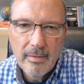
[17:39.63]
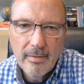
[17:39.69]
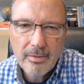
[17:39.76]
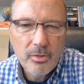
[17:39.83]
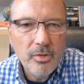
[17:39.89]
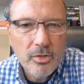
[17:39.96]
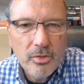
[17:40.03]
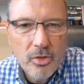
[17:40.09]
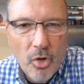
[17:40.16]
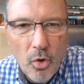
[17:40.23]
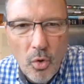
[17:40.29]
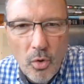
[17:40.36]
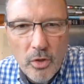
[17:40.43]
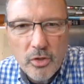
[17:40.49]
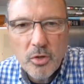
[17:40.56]
So this
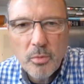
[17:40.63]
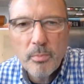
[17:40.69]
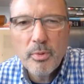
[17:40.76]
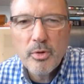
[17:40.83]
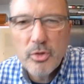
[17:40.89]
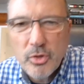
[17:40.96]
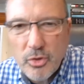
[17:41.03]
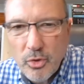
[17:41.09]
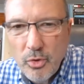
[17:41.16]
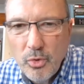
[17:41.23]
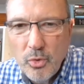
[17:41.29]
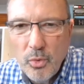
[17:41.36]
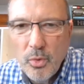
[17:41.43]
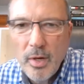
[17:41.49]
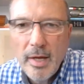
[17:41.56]
goal is to
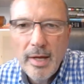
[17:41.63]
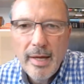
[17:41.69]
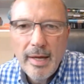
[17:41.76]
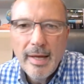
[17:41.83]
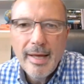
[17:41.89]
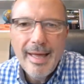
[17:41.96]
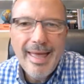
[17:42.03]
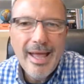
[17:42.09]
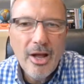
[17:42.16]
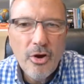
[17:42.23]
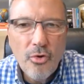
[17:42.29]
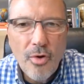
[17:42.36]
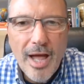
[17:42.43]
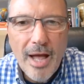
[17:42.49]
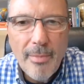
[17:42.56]
pursue and
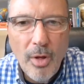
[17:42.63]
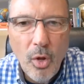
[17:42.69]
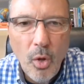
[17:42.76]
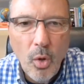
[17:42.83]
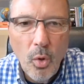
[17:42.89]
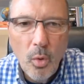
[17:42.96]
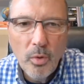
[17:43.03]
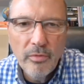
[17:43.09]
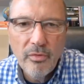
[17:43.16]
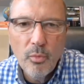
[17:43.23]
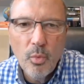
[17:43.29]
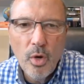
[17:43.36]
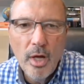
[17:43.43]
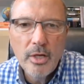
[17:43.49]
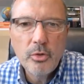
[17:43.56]
grab hold of the
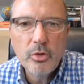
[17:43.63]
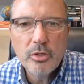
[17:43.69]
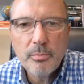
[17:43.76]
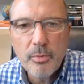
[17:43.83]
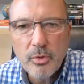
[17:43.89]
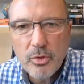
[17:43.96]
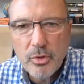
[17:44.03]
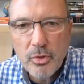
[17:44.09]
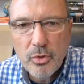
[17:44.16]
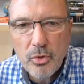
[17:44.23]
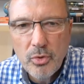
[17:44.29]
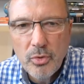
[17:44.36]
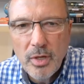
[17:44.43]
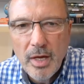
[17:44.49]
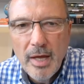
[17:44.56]
one who has
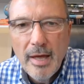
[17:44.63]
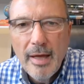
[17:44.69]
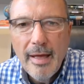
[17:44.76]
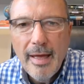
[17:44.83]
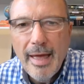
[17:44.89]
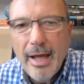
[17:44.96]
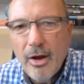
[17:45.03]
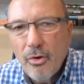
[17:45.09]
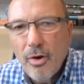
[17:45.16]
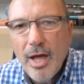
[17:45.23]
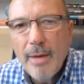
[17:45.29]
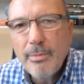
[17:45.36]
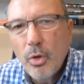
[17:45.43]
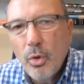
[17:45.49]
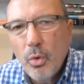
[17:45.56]
pursued and
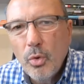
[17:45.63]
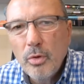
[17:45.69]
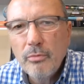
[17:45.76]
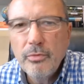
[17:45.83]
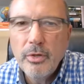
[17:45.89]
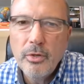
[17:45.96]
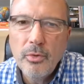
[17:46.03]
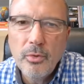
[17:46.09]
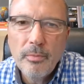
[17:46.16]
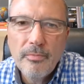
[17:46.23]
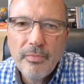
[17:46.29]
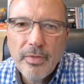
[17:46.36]
grabbed hold of you.